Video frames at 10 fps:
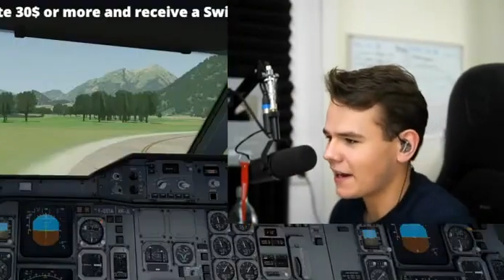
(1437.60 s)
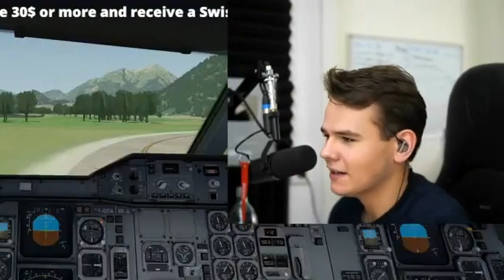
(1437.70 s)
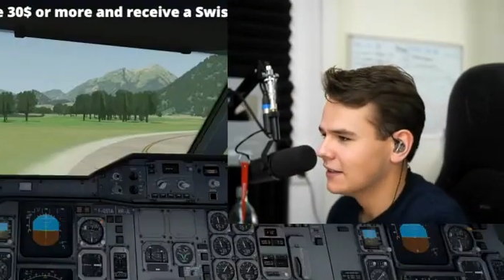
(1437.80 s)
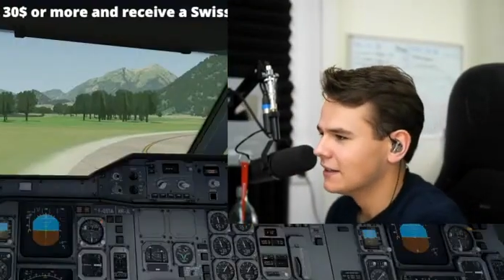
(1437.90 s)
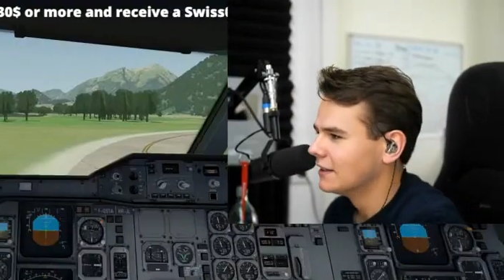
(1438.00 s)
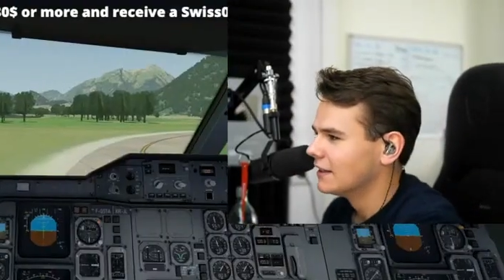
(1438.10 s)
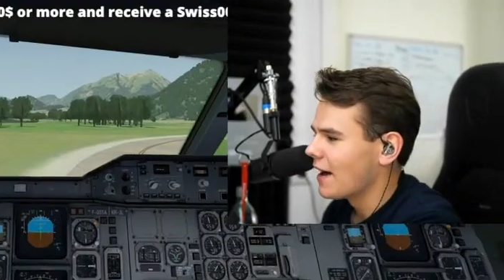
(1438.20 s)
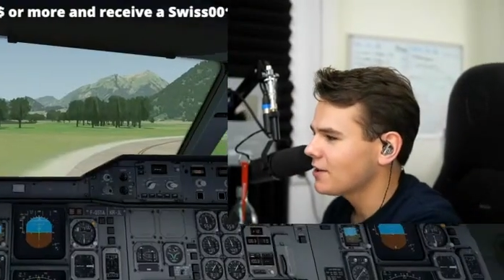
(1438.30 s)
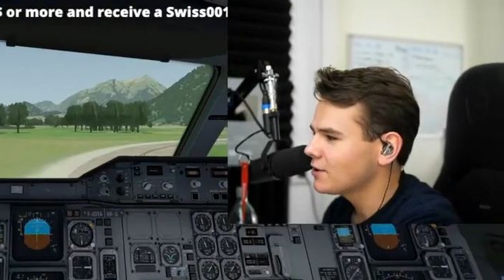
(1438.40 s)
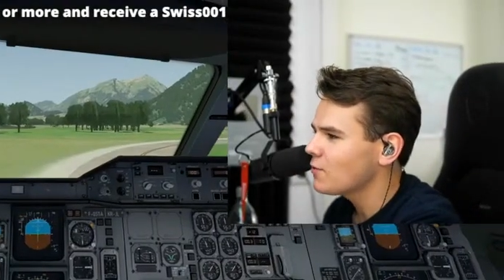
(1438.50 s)
really care.
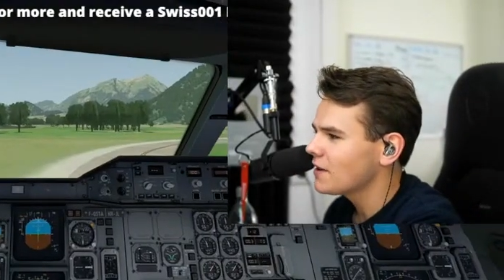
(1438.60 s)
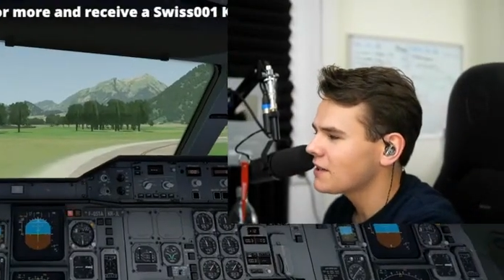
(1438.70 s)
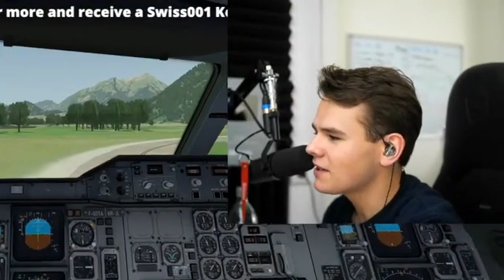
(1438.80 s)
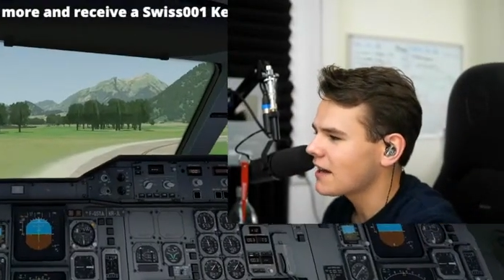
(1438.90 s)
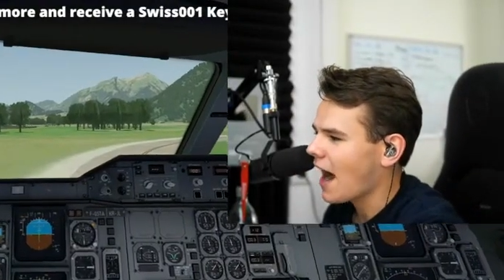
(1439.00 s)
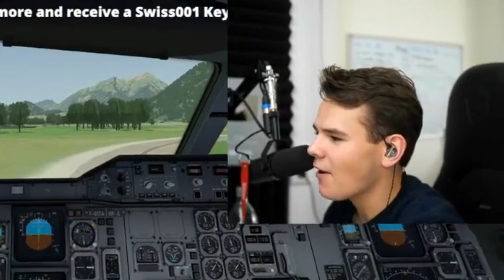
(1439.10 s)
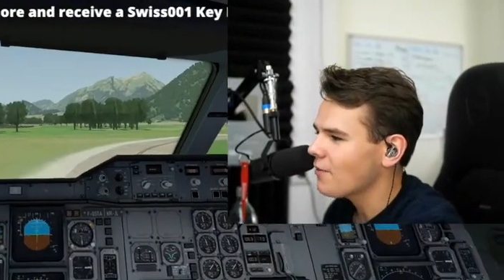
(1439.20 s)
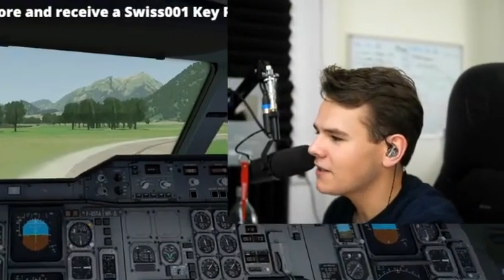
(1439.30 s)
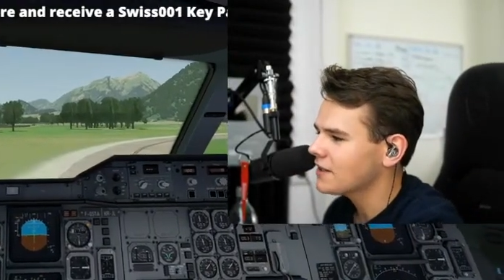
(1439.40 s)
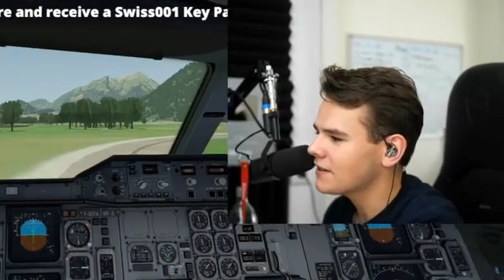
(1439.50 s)
I just do want to see,
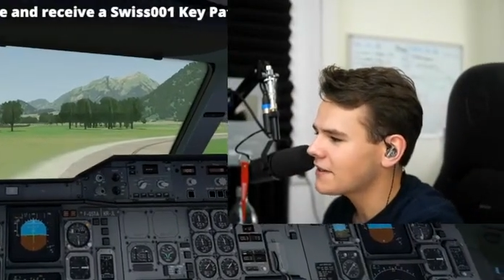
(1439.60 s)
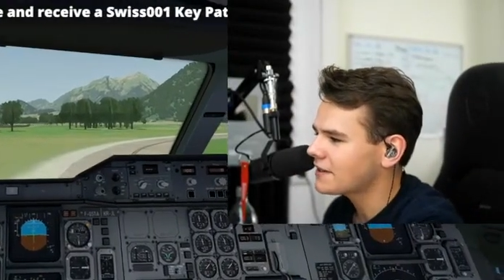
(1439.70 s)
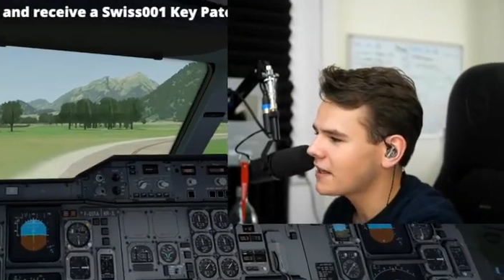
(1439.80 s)
how does